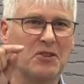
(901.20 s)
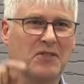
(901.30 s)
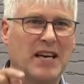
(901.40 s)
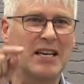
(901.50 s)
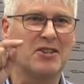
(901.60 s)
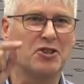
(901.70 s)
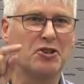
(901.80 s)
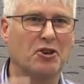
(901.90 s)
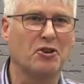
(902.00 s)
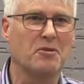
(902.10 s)
thing to
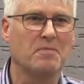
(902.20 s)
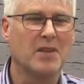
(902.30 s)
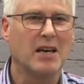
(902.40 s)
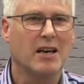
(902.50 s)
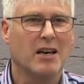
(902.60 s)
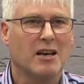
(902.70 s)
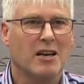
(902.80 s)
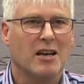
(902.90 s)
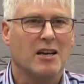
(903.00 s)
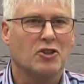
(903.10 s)
do,
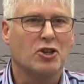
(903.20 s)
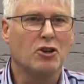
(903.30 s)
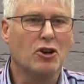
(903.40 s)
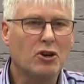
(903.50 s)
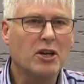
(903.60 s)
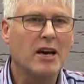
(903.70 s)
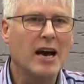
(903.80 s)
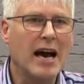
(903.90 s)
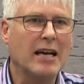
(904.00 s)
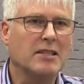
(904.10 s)
to look
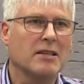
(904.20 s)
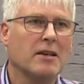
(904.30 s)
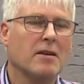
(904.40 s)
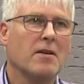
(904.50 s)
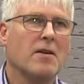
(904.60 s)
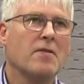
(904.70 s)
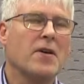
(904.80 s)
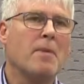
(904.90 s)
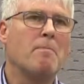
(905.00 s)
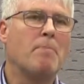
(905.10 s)
at
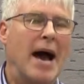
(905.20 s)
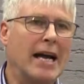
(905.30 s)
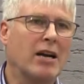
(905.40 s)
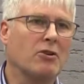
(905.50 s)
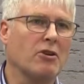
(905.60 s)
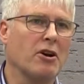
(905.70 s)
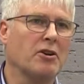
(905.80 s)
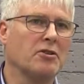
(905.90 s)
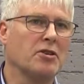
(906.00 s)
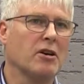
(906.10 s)
the
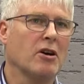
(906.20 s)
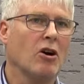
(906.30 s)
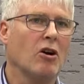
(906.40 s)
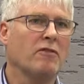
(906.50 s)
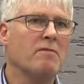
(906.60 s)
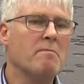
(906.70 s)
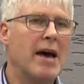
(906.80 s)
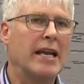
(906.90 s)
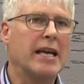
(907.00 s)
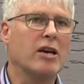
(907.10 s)
background of
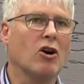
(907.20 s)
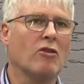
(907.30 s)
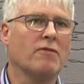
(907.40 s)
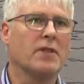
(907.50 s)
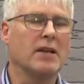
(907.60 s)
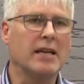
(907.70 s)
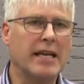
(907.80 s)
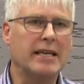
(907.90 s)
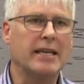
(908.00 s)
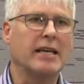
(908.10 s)
many of the
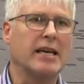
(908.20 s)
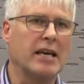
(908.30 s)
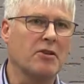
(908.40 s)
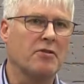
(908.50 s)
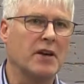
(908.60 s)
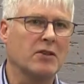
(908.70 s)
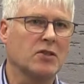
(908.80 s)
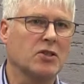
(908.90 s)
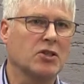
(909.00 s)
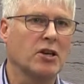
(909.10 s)
leading
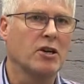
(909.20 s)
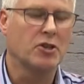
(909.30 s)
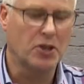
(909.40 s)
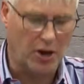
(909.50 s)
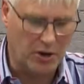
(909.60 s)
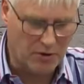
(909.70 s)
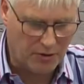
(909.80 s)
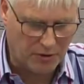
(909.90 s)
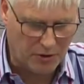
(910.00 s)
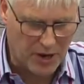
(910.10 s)
atheists down
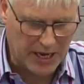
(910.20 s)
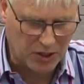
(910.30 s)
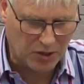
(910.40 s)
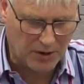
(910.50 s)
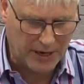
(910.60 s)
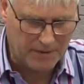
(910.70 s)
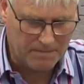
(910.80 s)
through history.